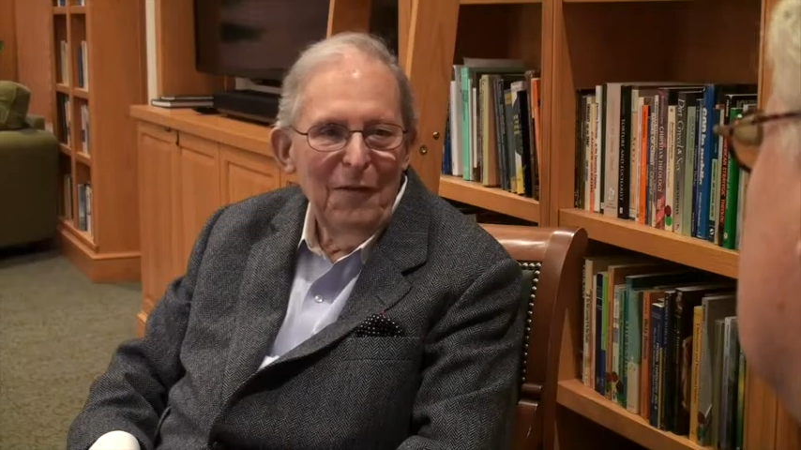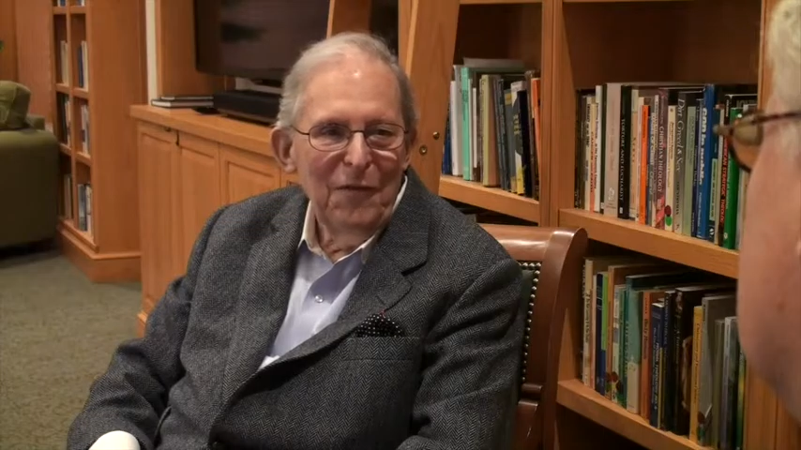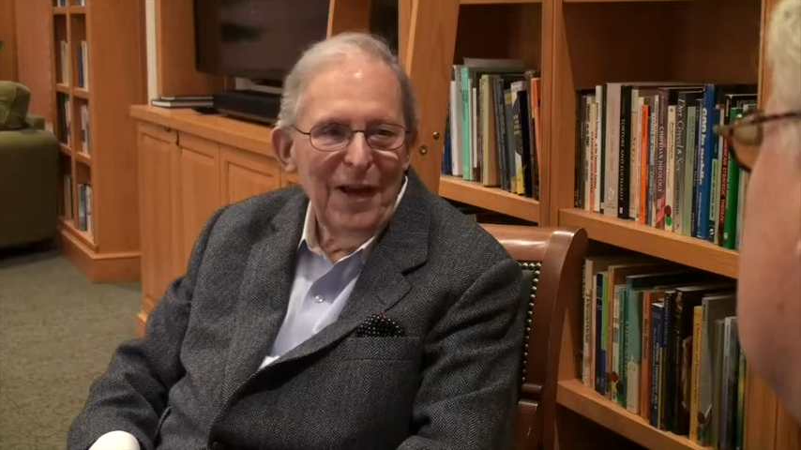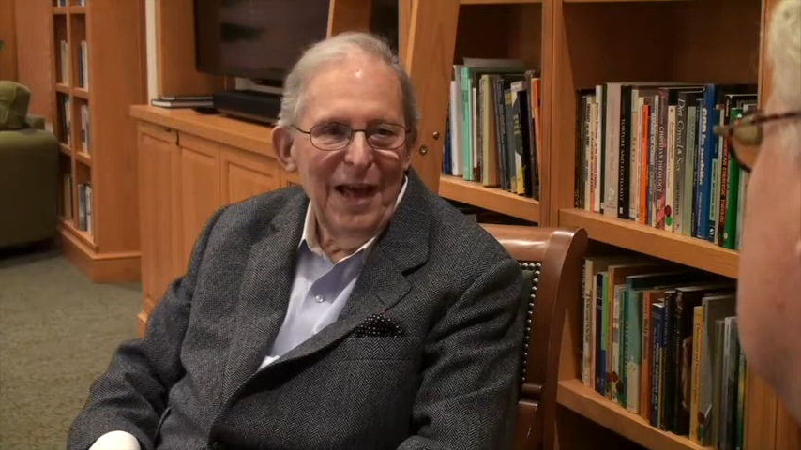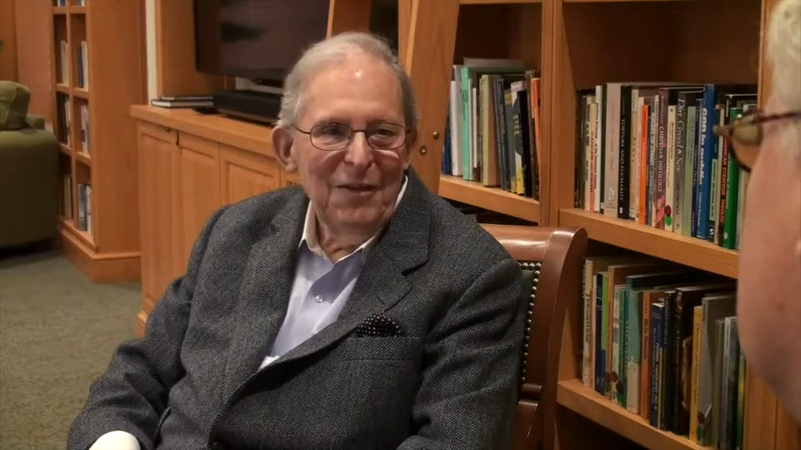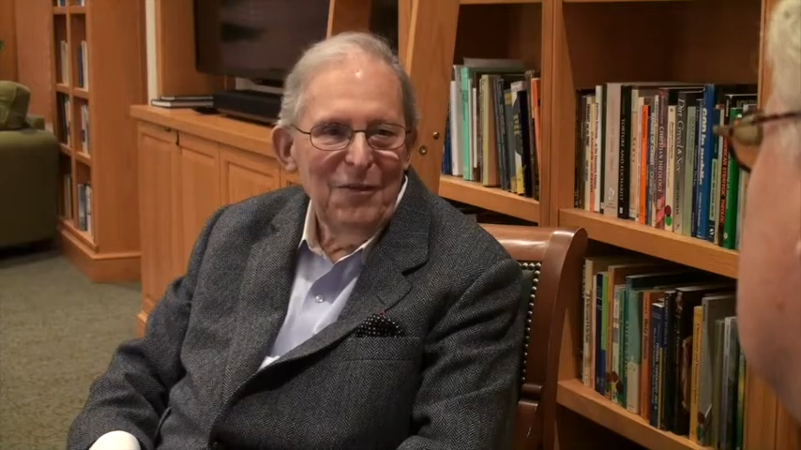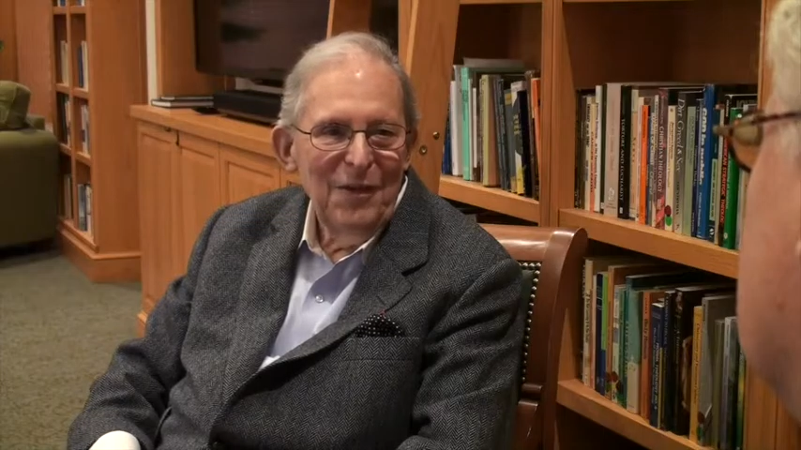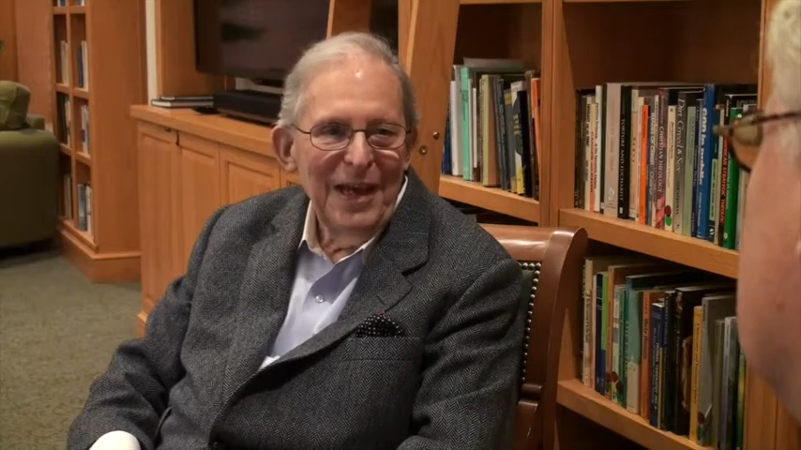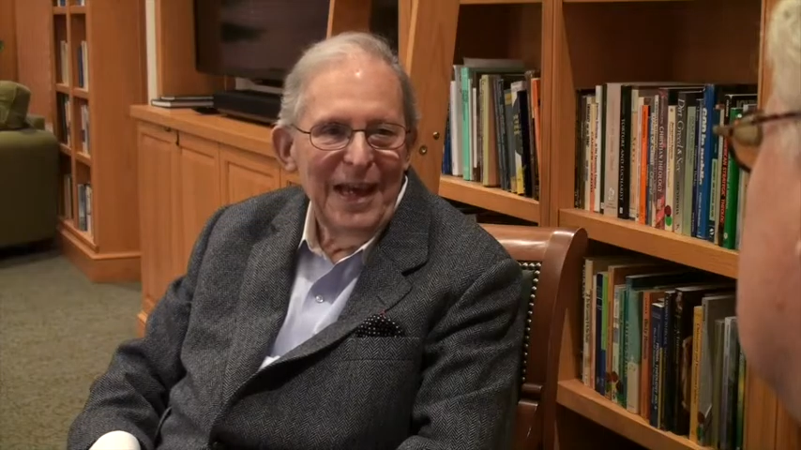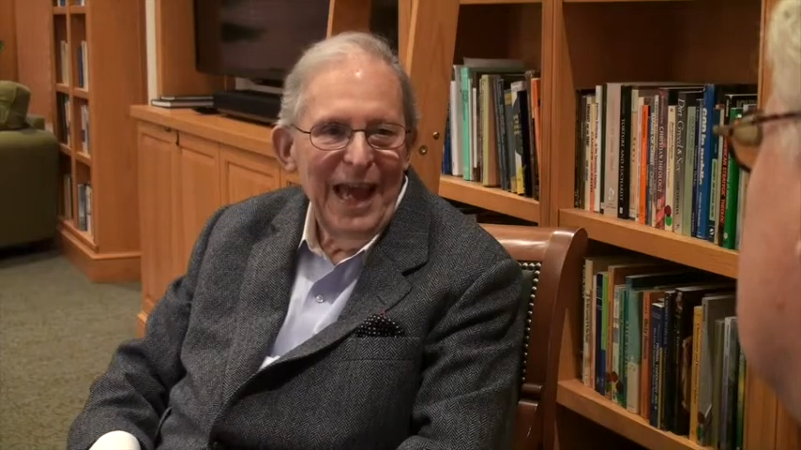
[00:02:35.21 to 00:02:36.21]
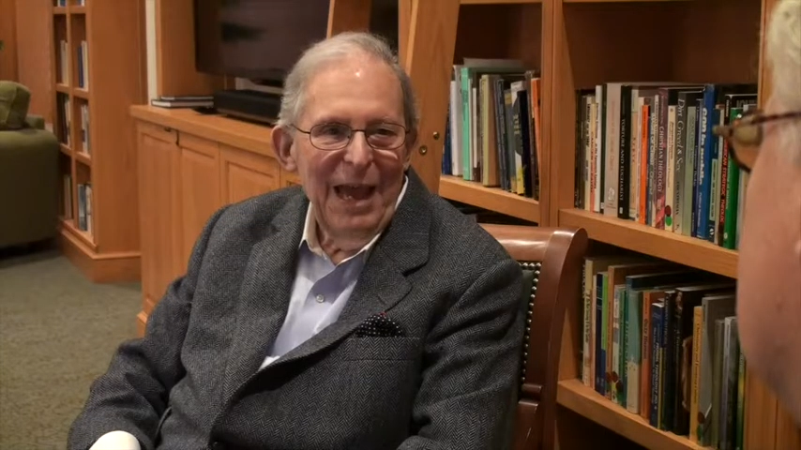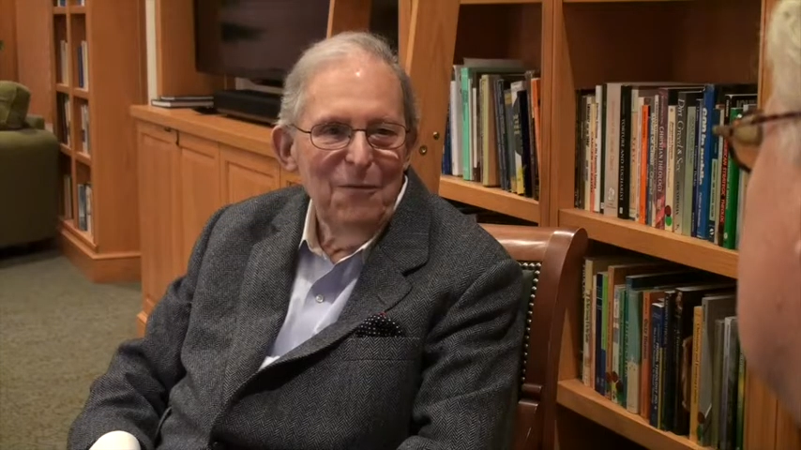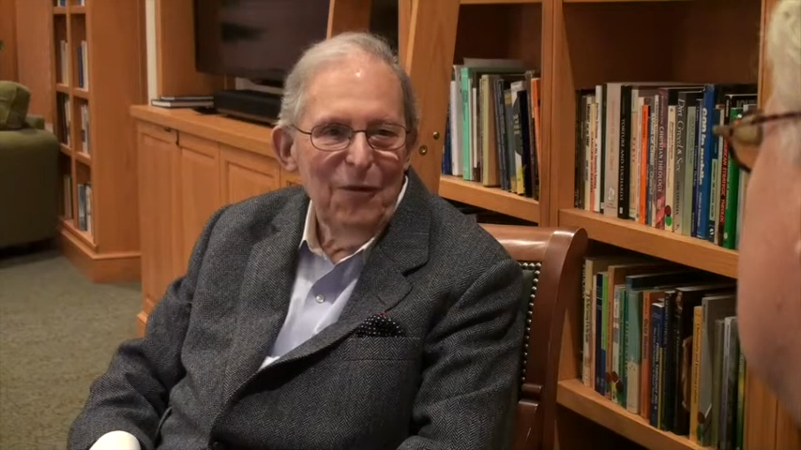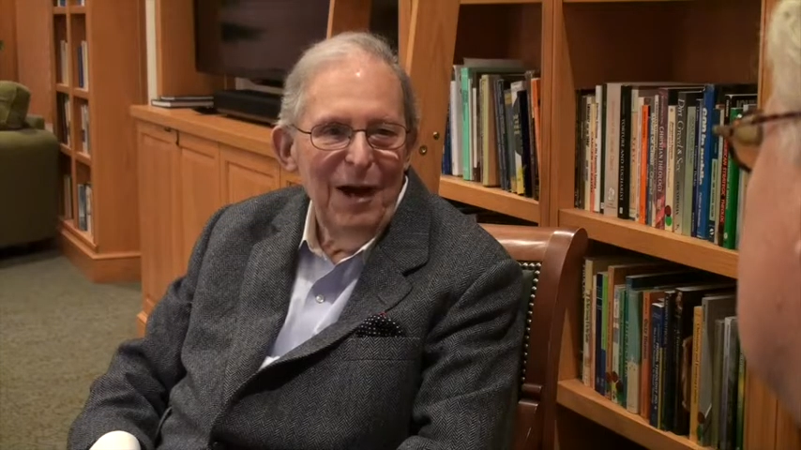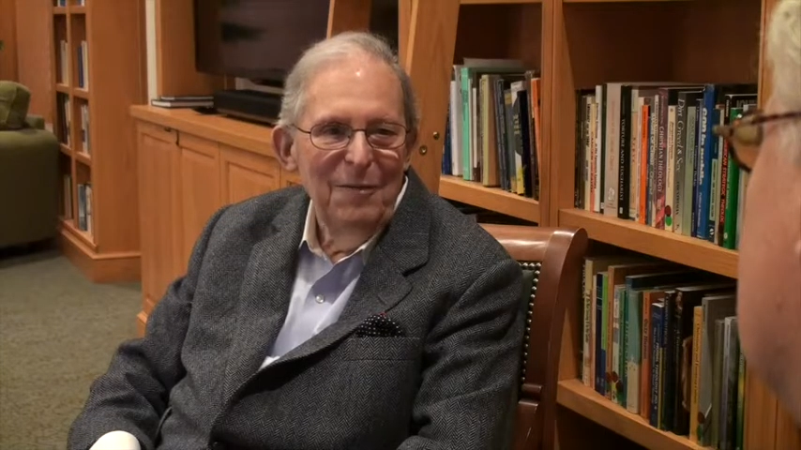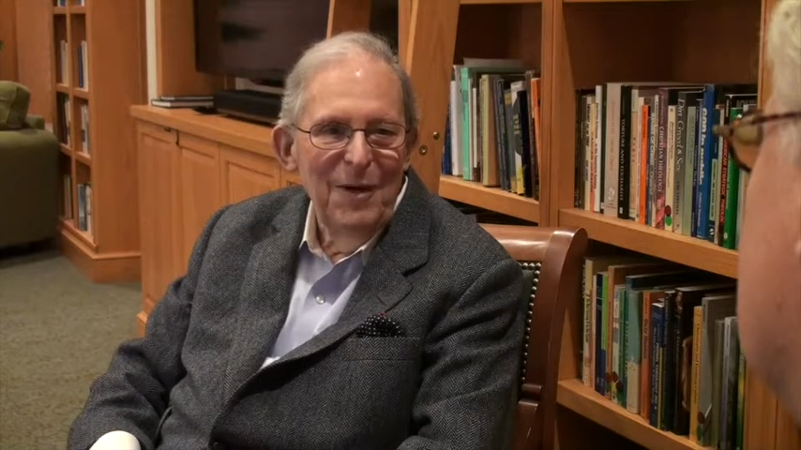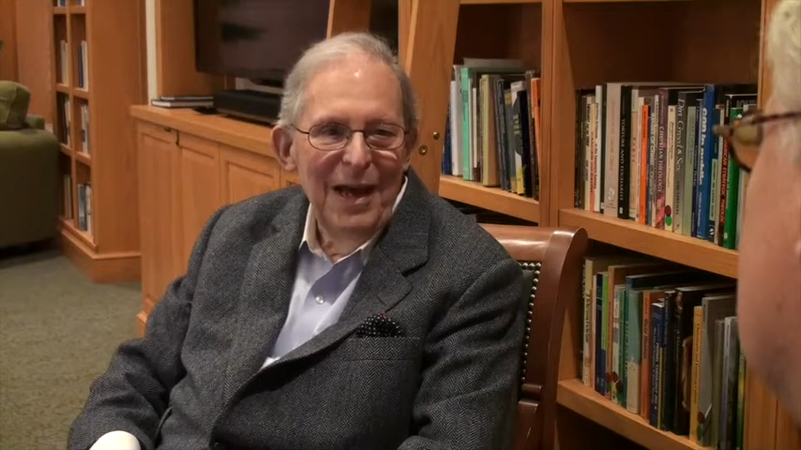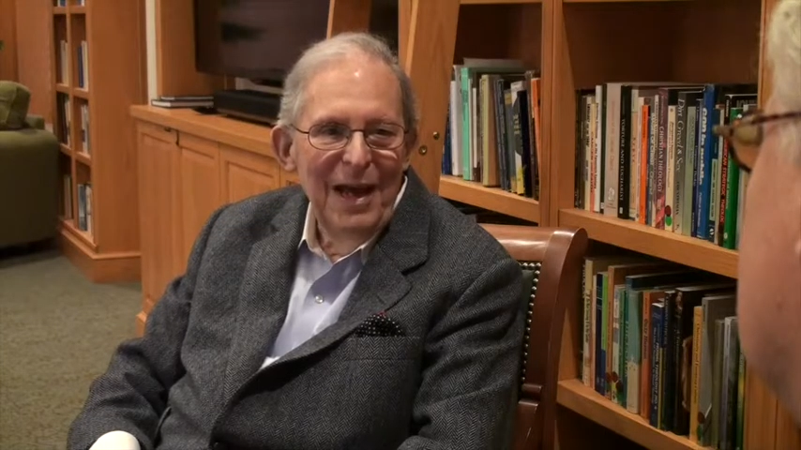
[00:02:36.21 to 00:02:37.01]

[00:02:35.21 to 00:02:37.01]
philosophy came from,